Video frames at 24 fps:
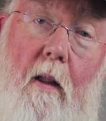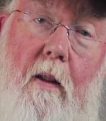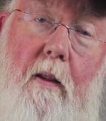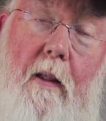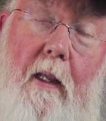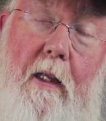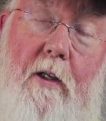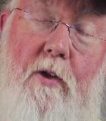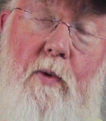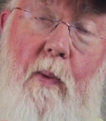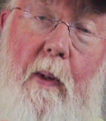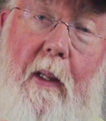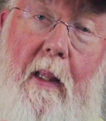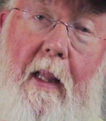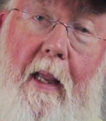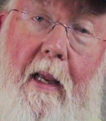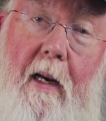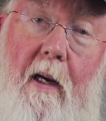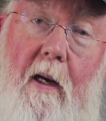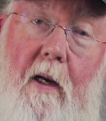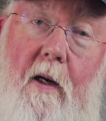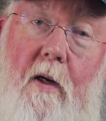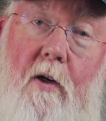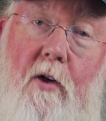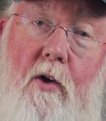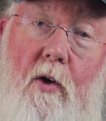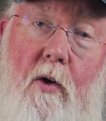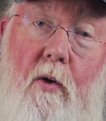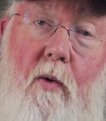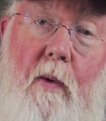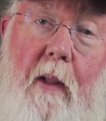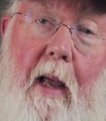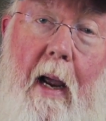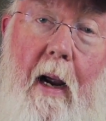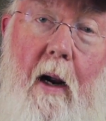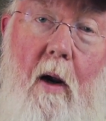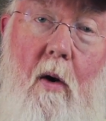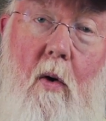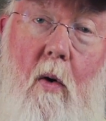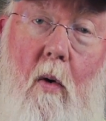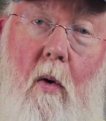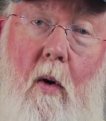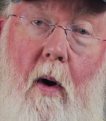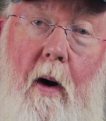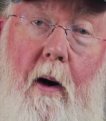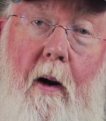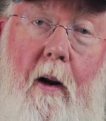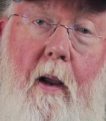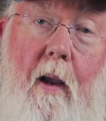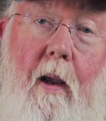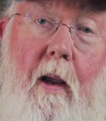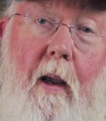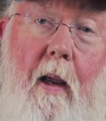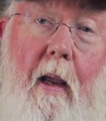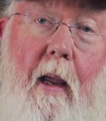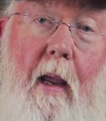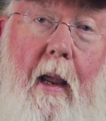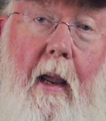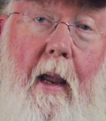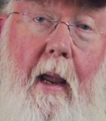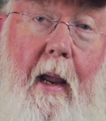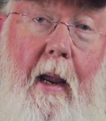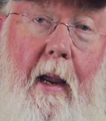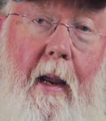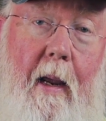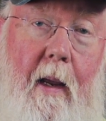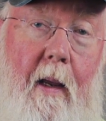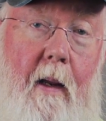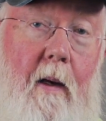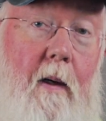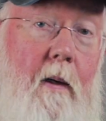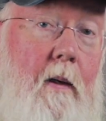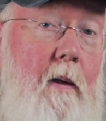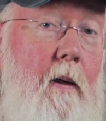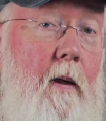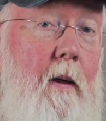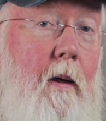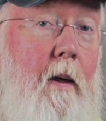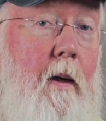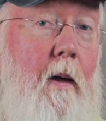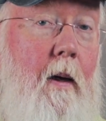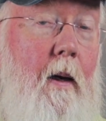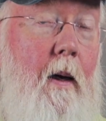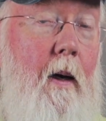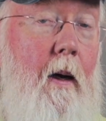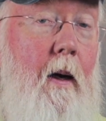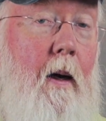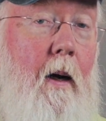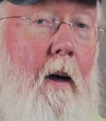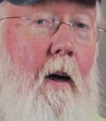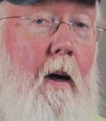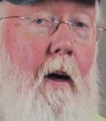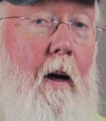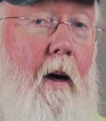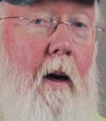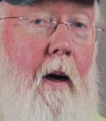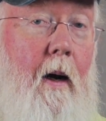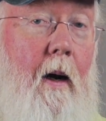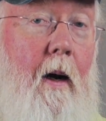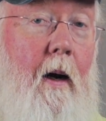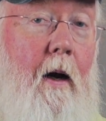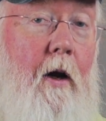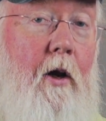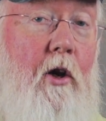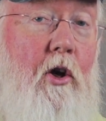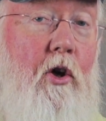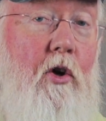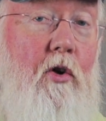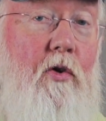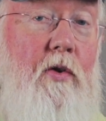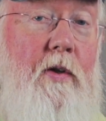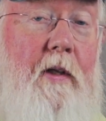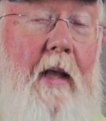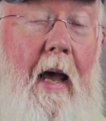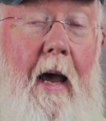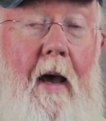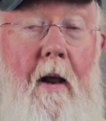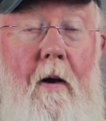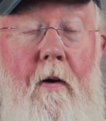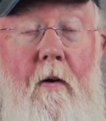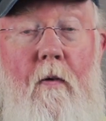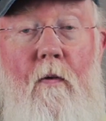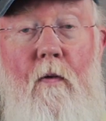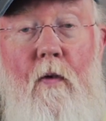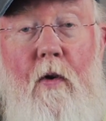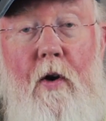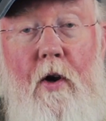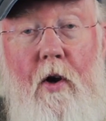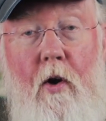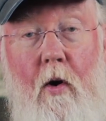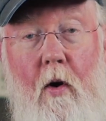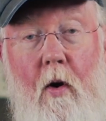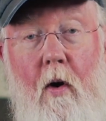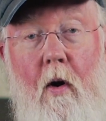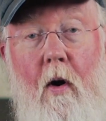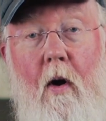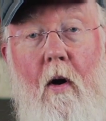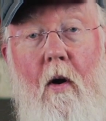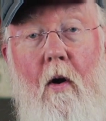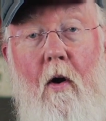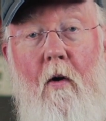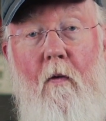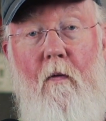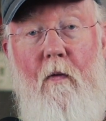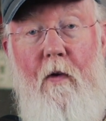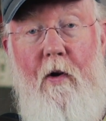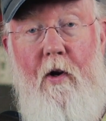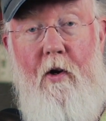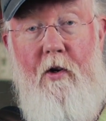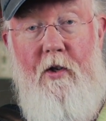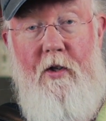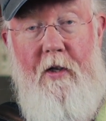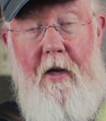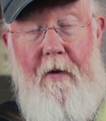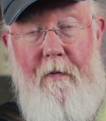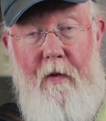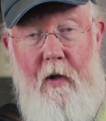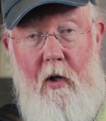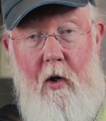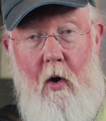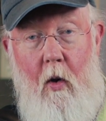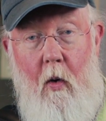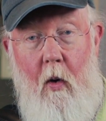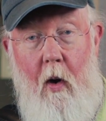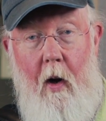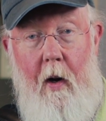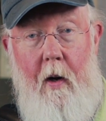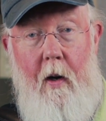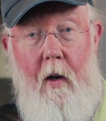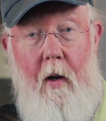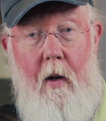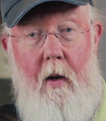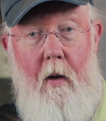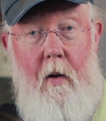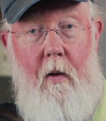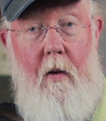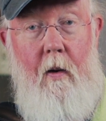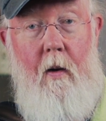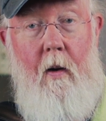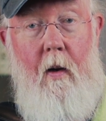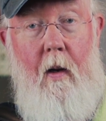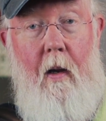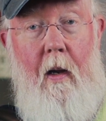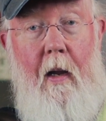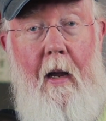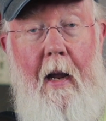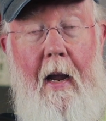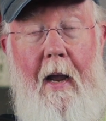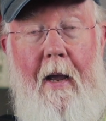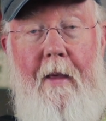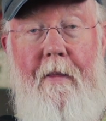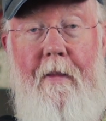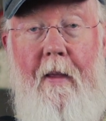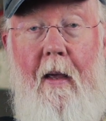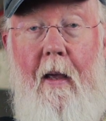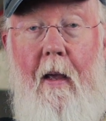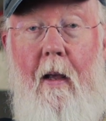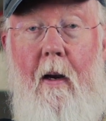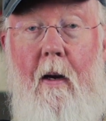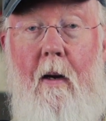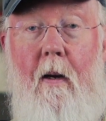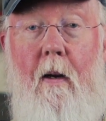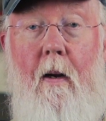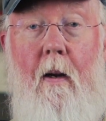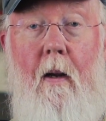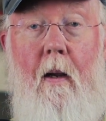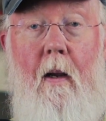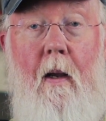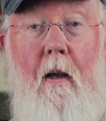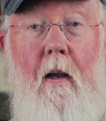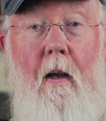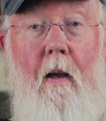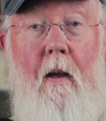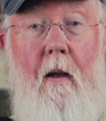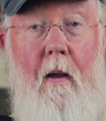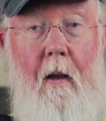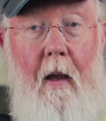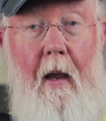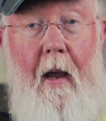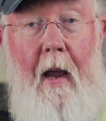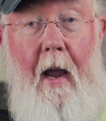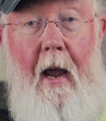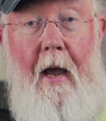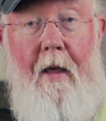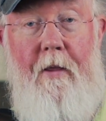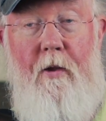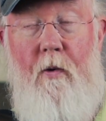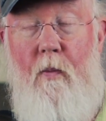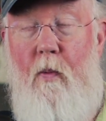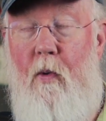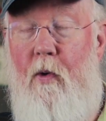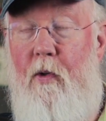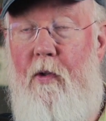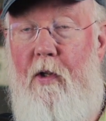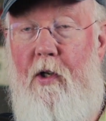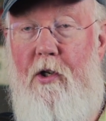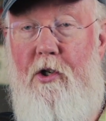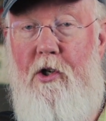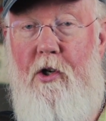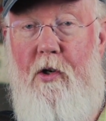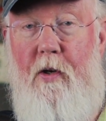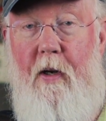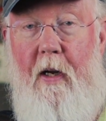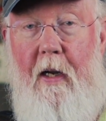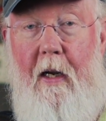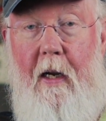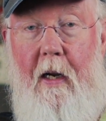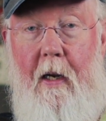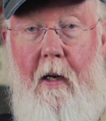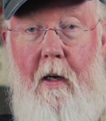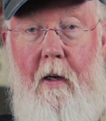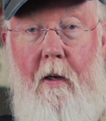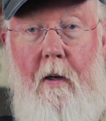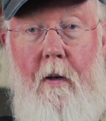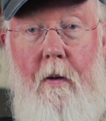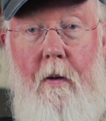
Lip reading: that's related to that chord and use that for your seventh chord, and then add the root that you need.